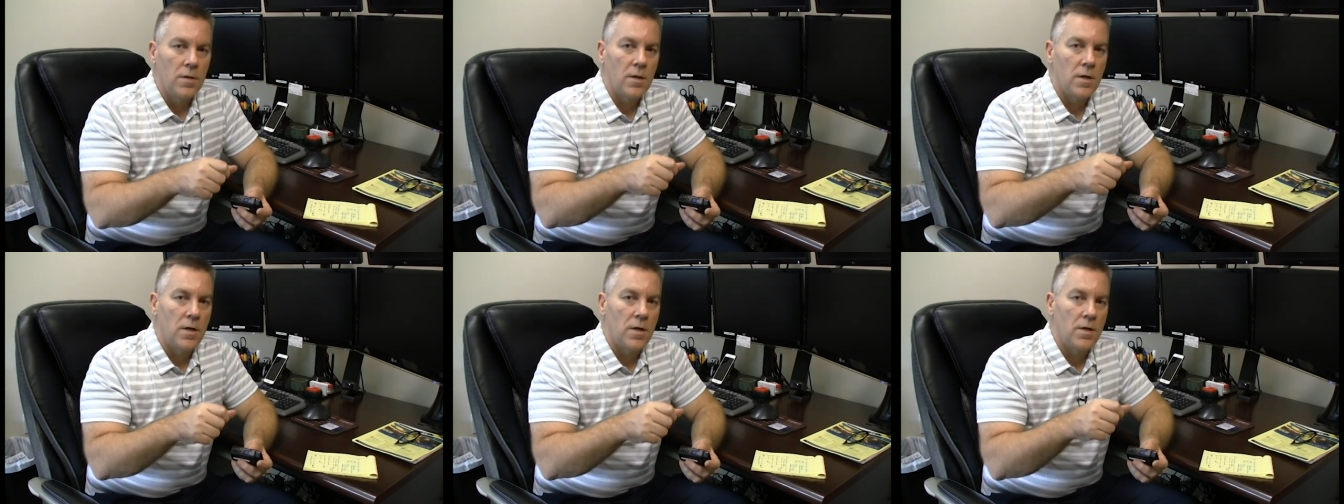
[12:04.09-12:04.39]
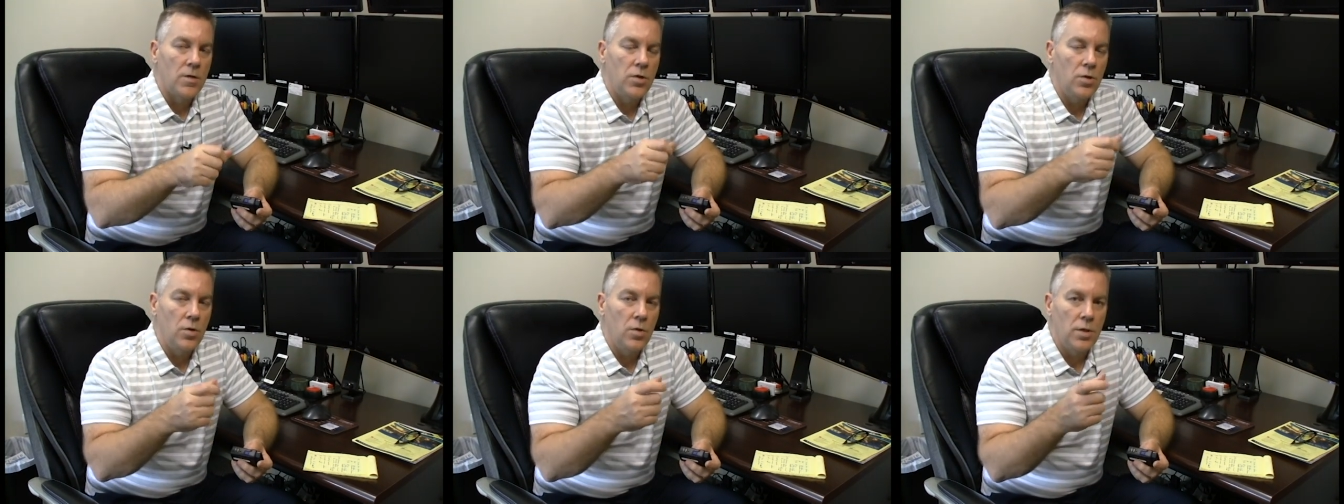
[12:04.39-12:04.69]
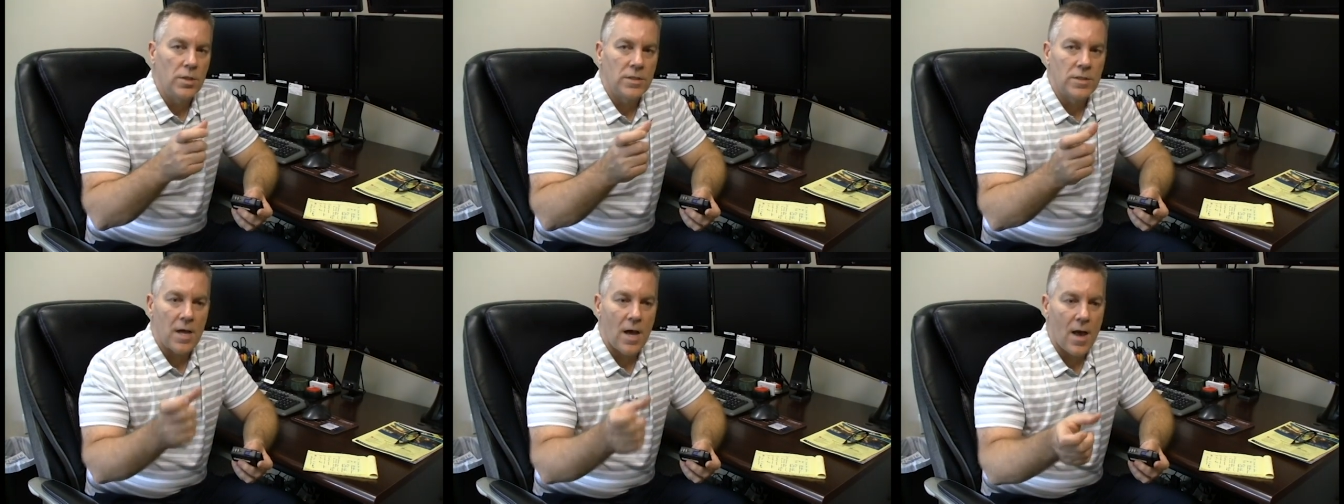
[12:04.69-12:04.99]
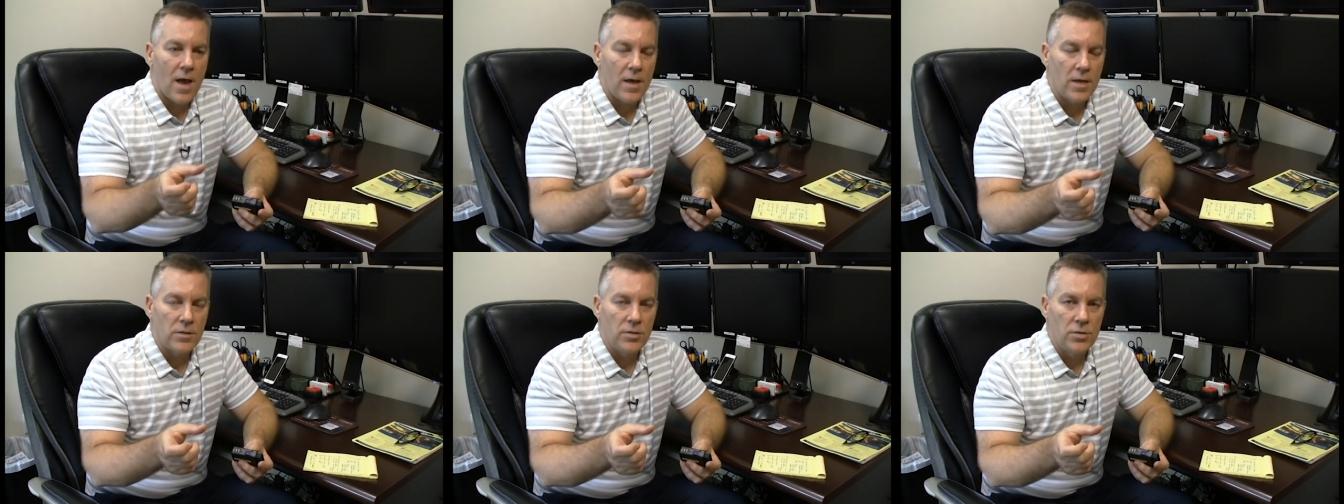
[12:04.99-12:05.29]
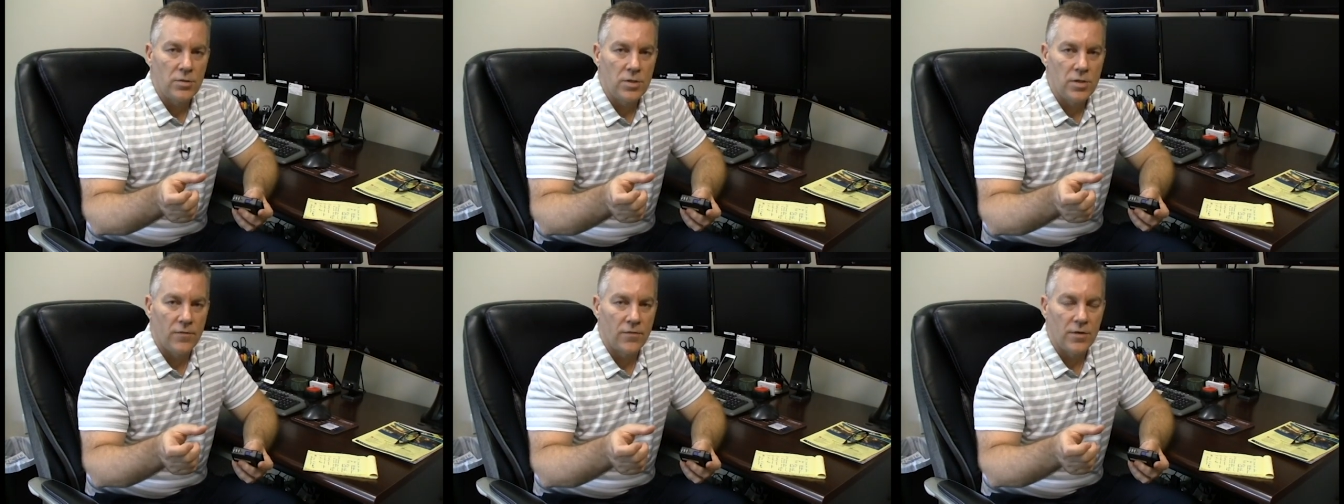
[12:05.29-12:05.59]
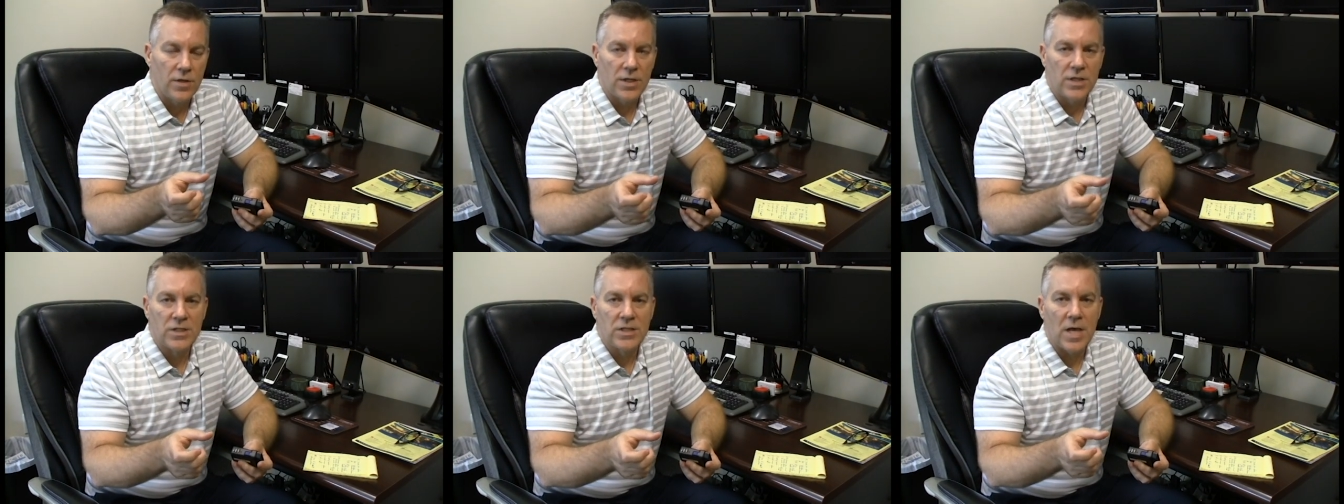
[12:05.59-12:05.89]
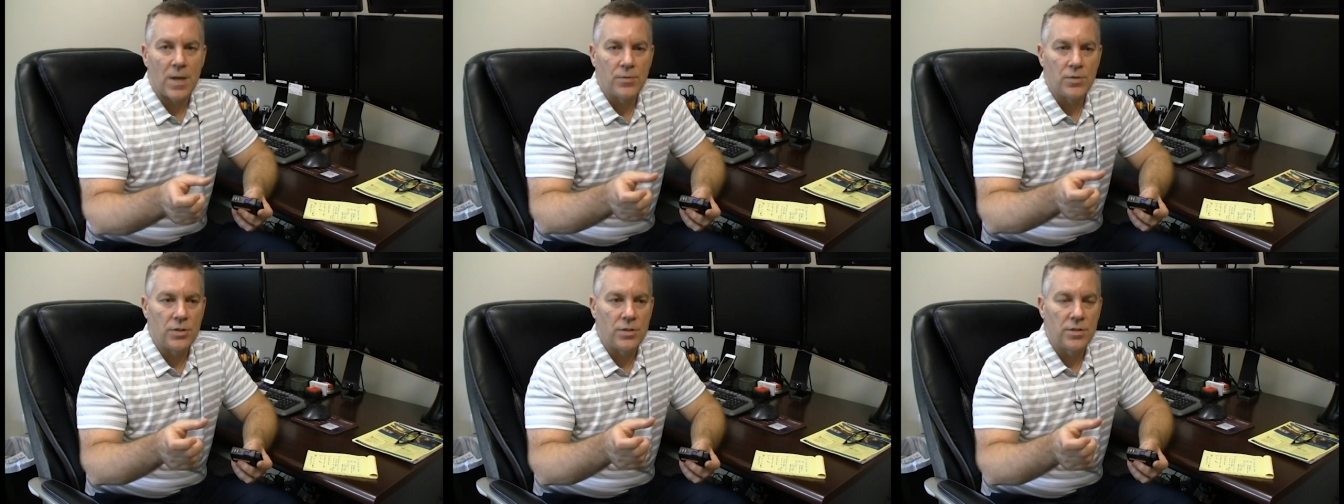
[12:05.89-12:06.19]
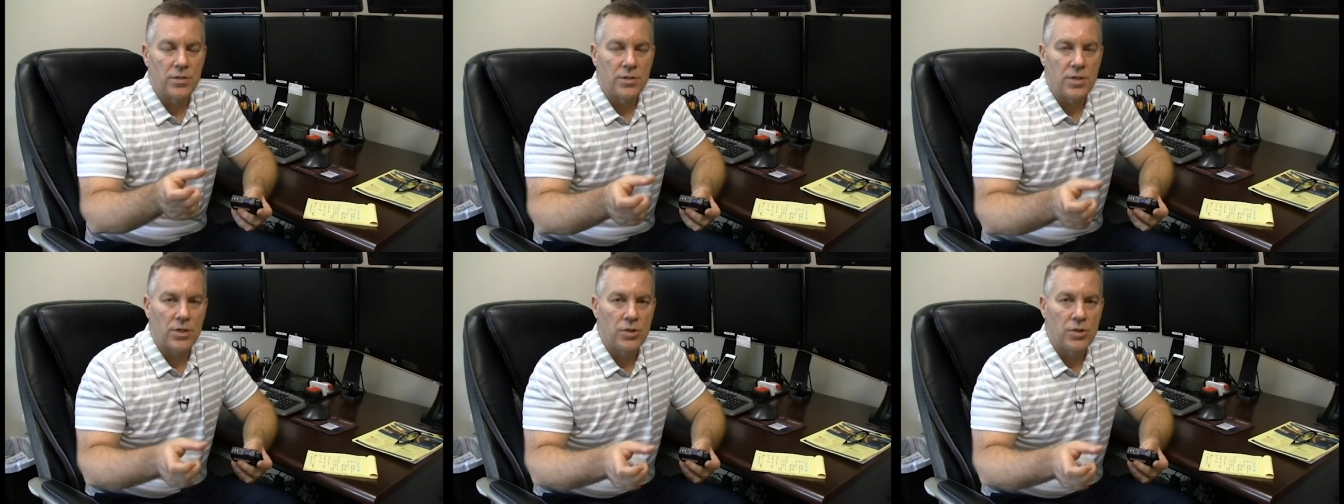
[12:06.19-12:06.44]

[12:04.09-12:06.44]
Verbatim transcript: Uh, you can tie it to different exceptions